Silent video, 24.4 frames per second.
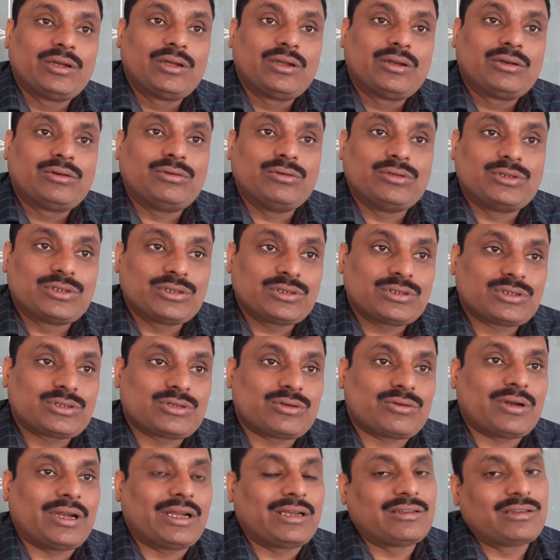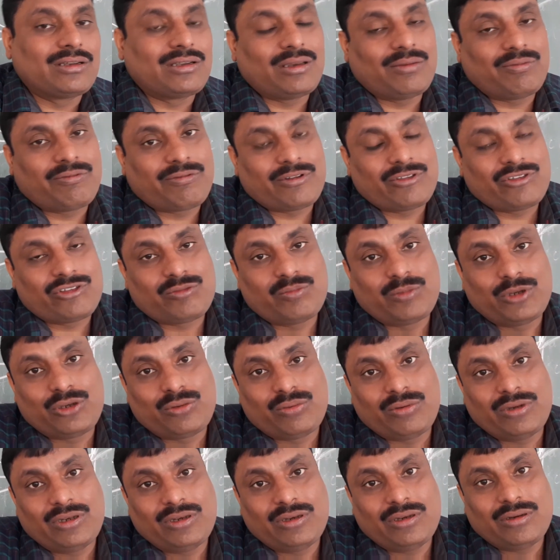to just write the difference
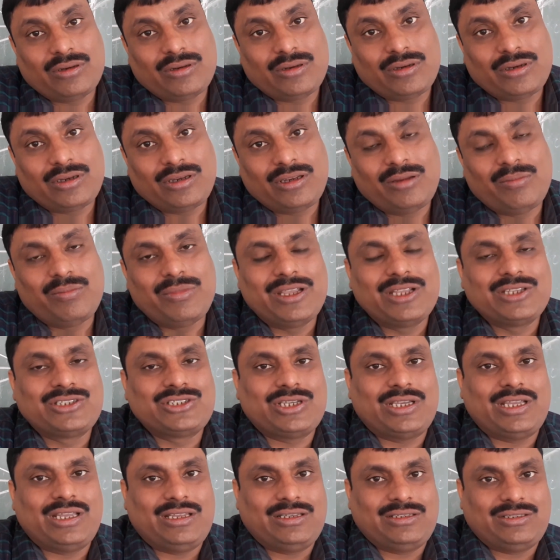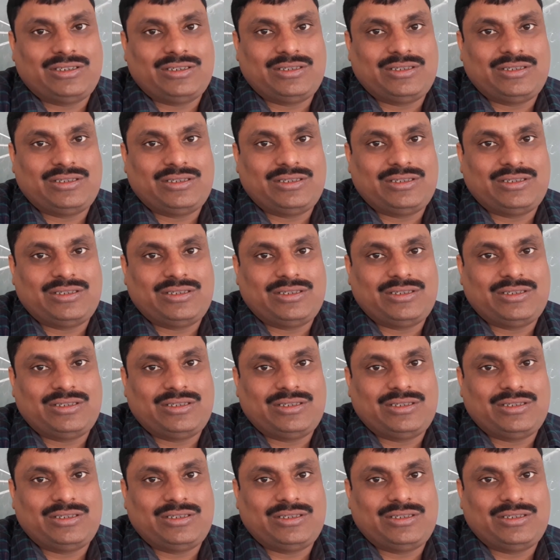between image and